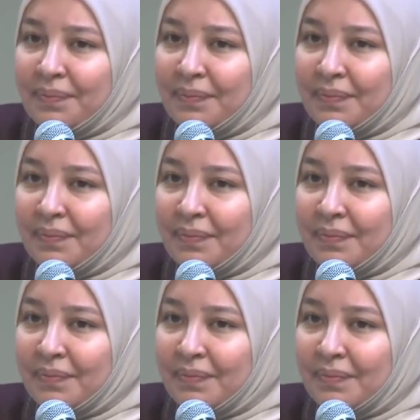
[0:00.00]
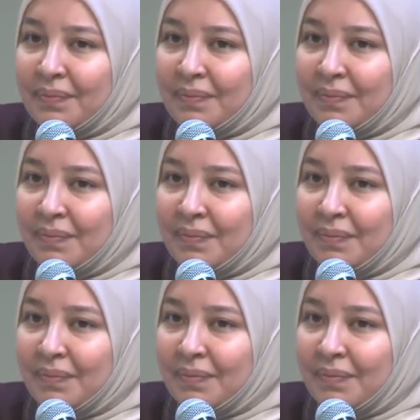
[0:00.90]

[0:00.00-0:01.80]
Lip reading: No one is speaking in this clip.